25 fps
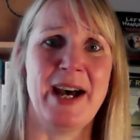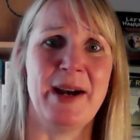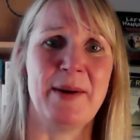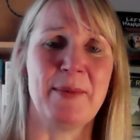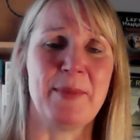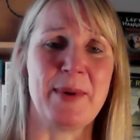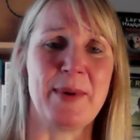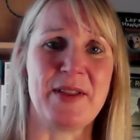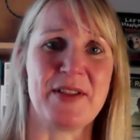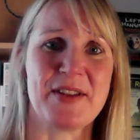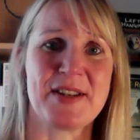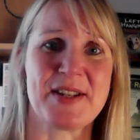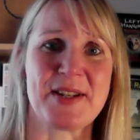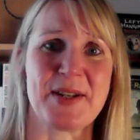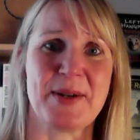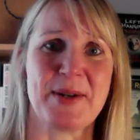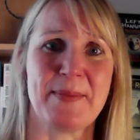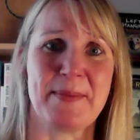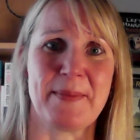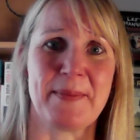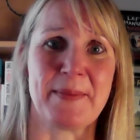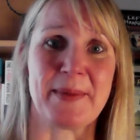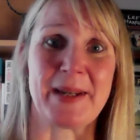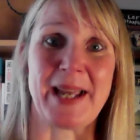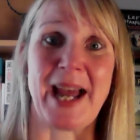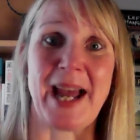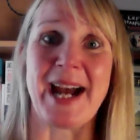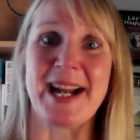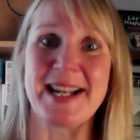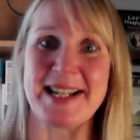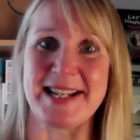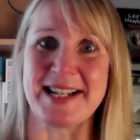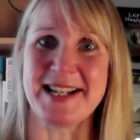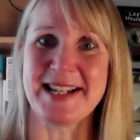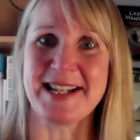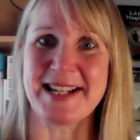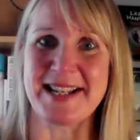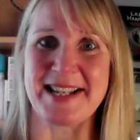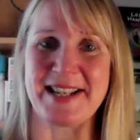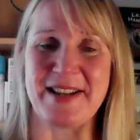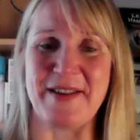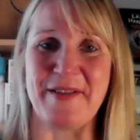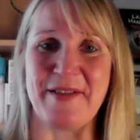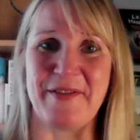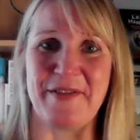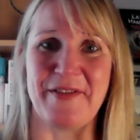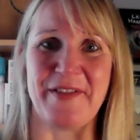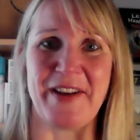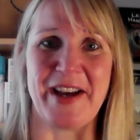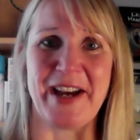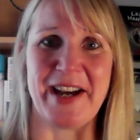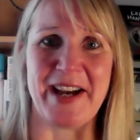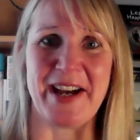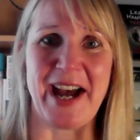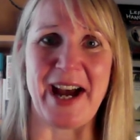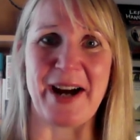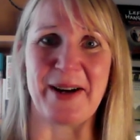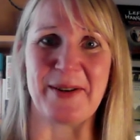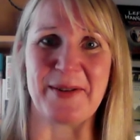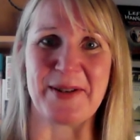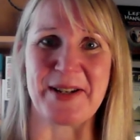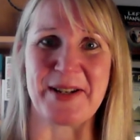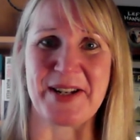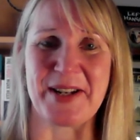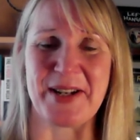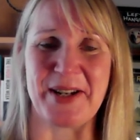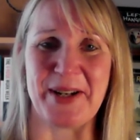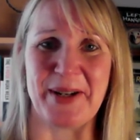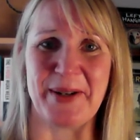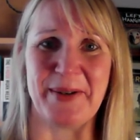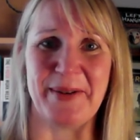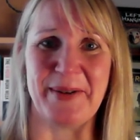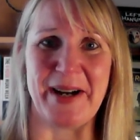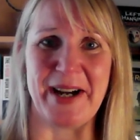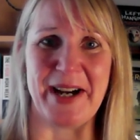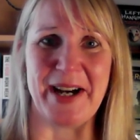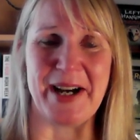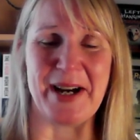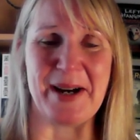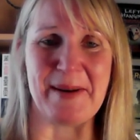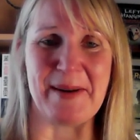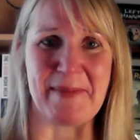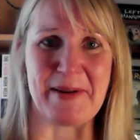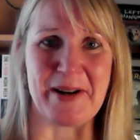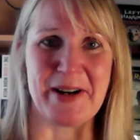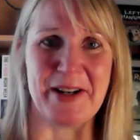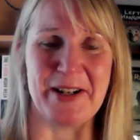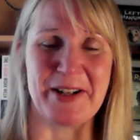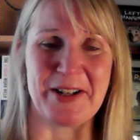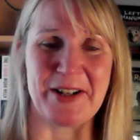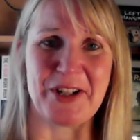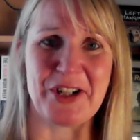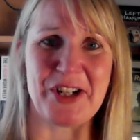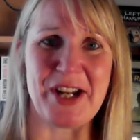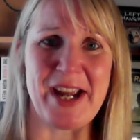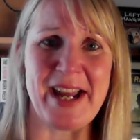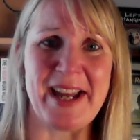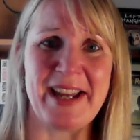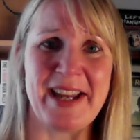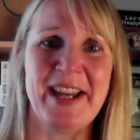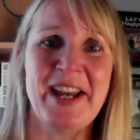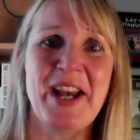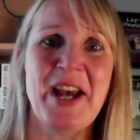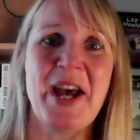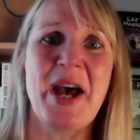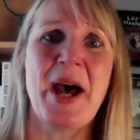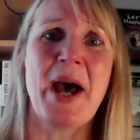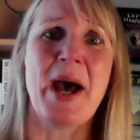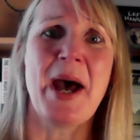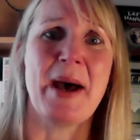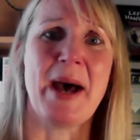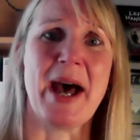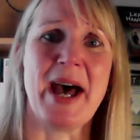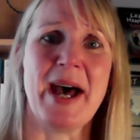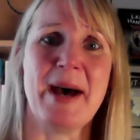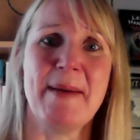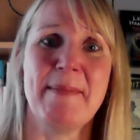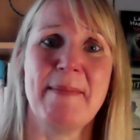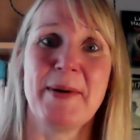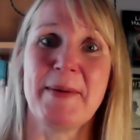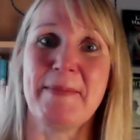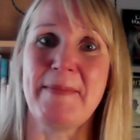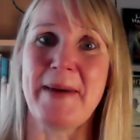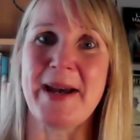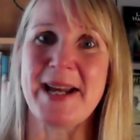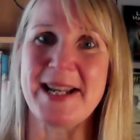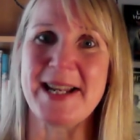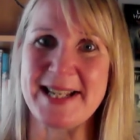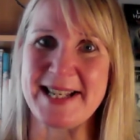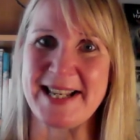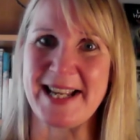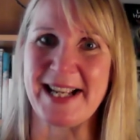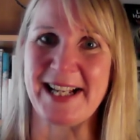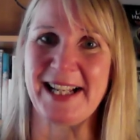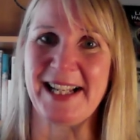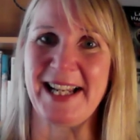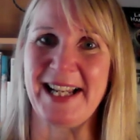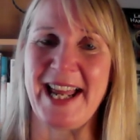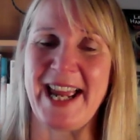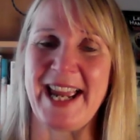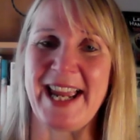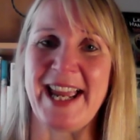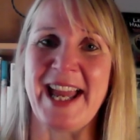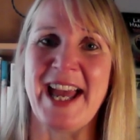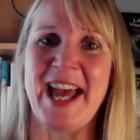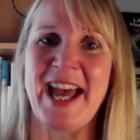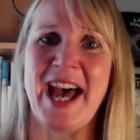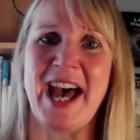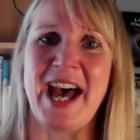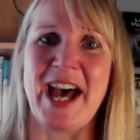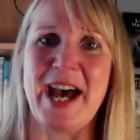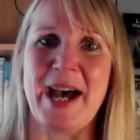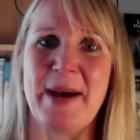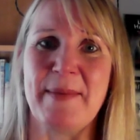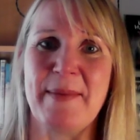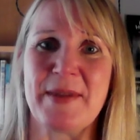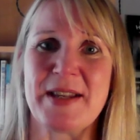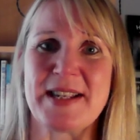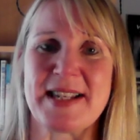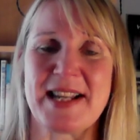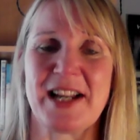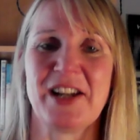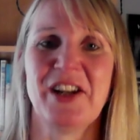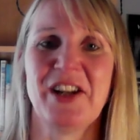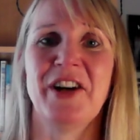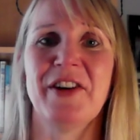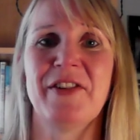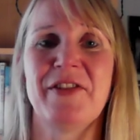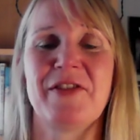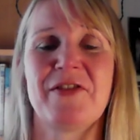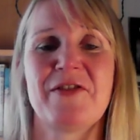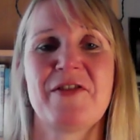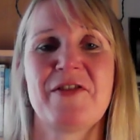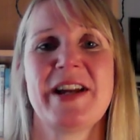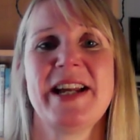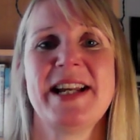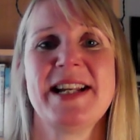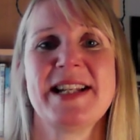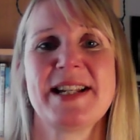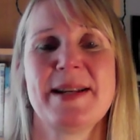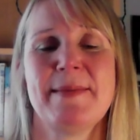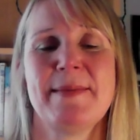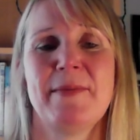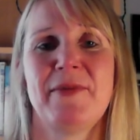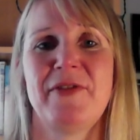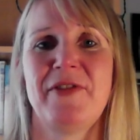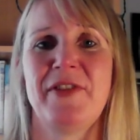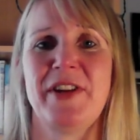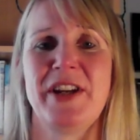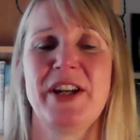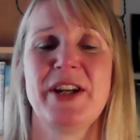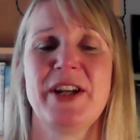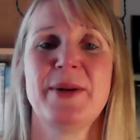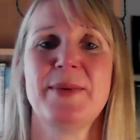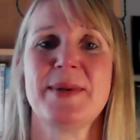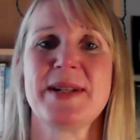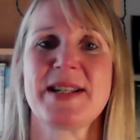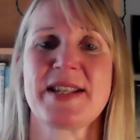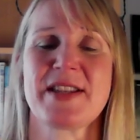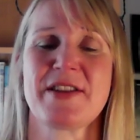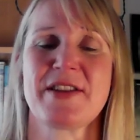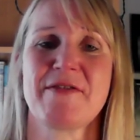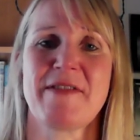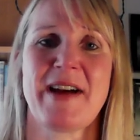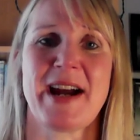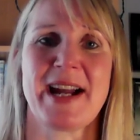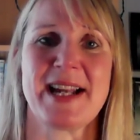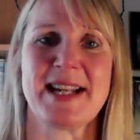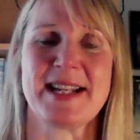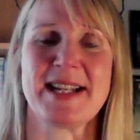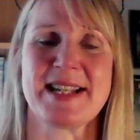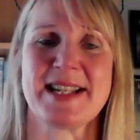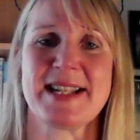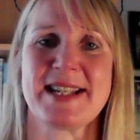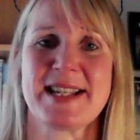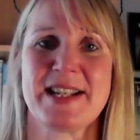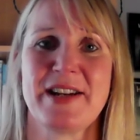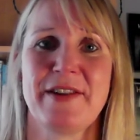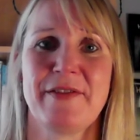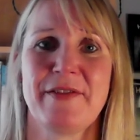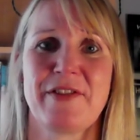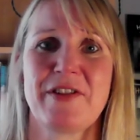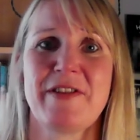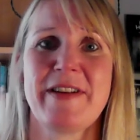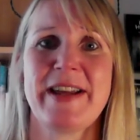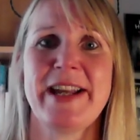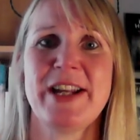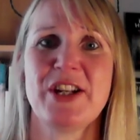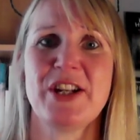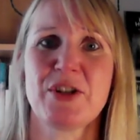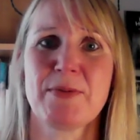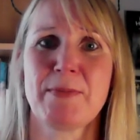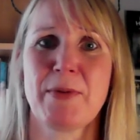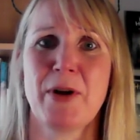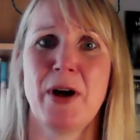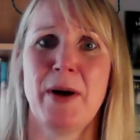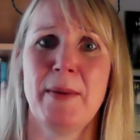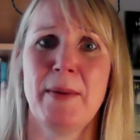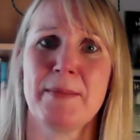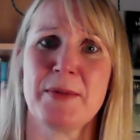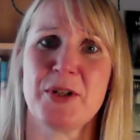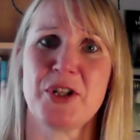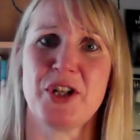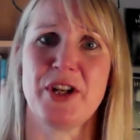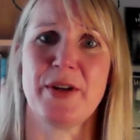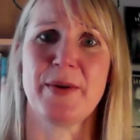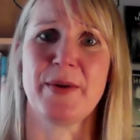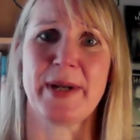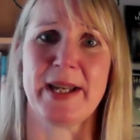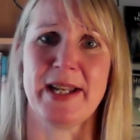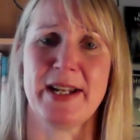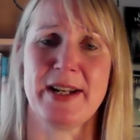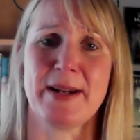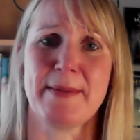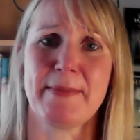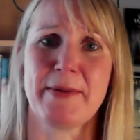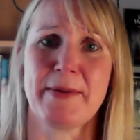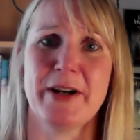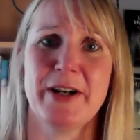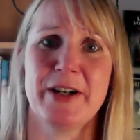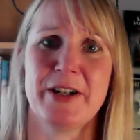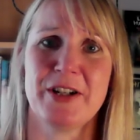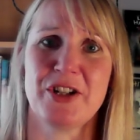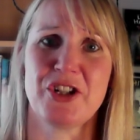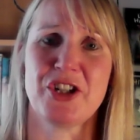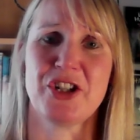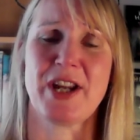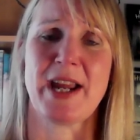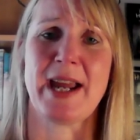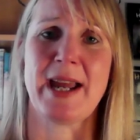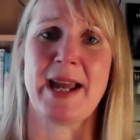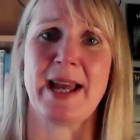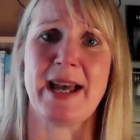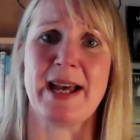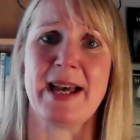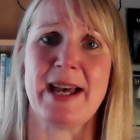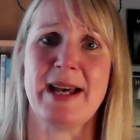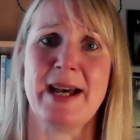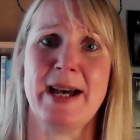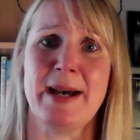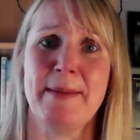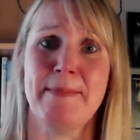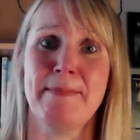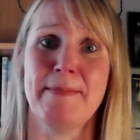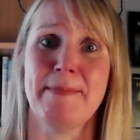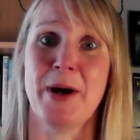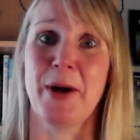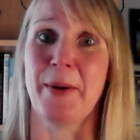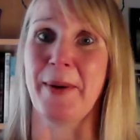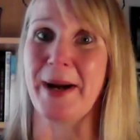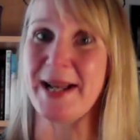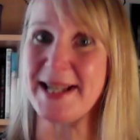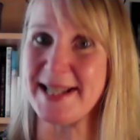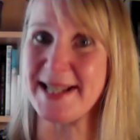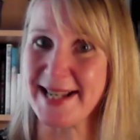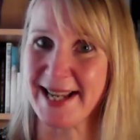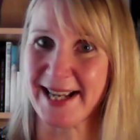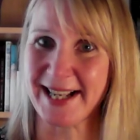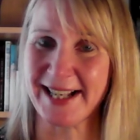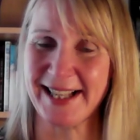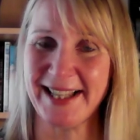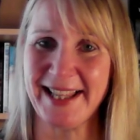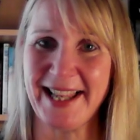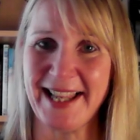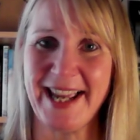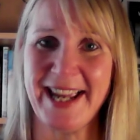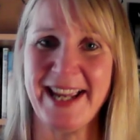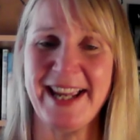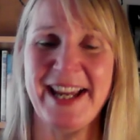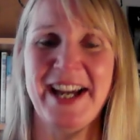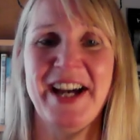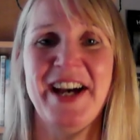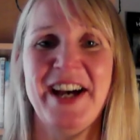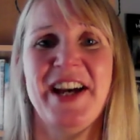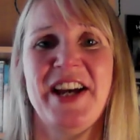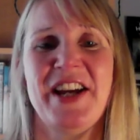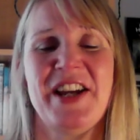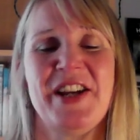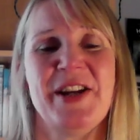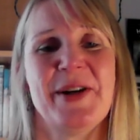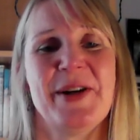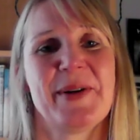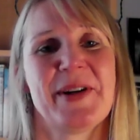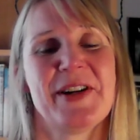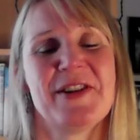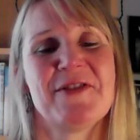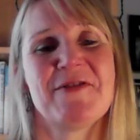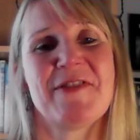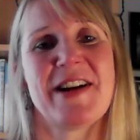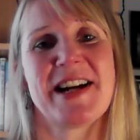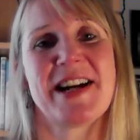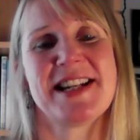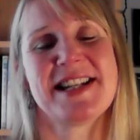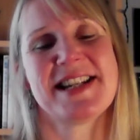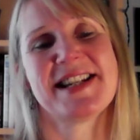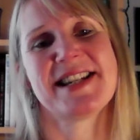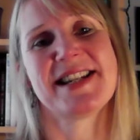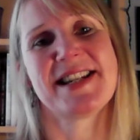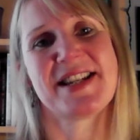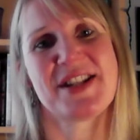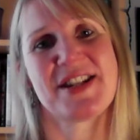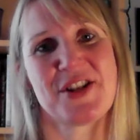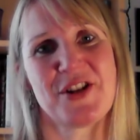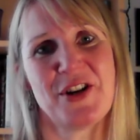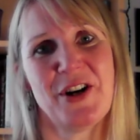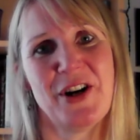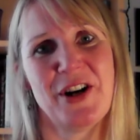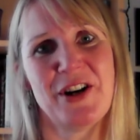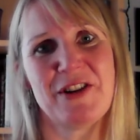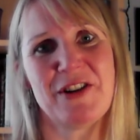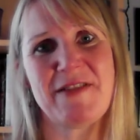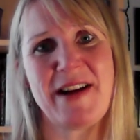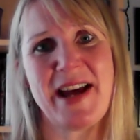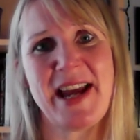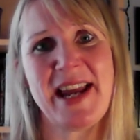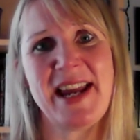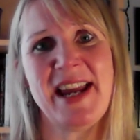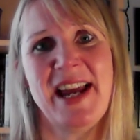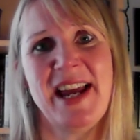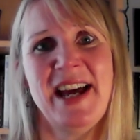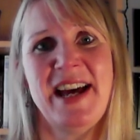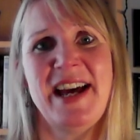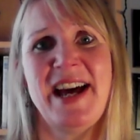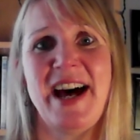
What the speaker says: with some guidance of how to approach it. But basically, there's a lot of freedom for you as the writer. So for each prompt, you can approach it poetically. You can write a story.